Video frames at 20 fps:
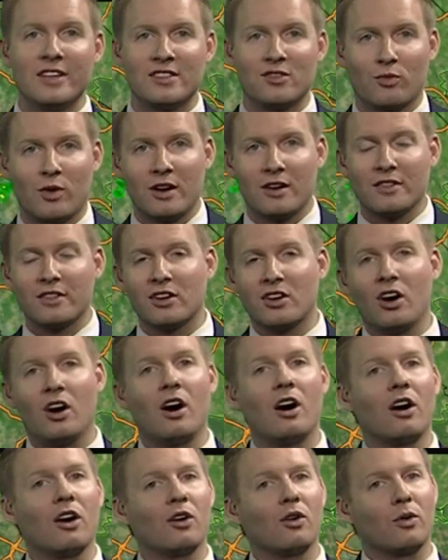to run to the
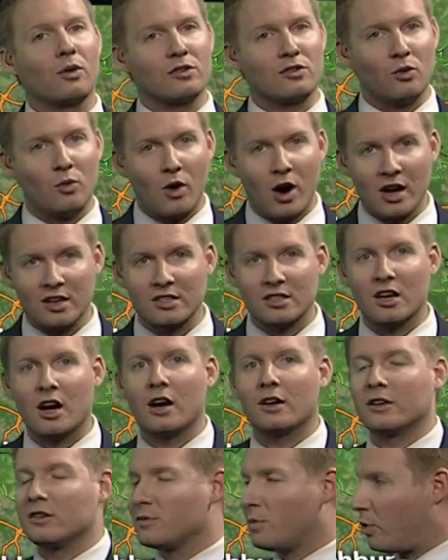car or to walk the
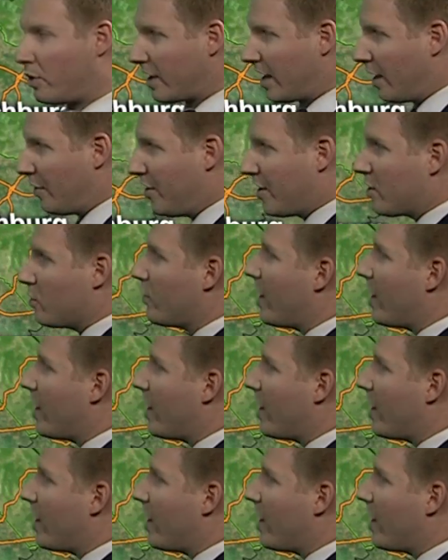dog this morning, I think you'll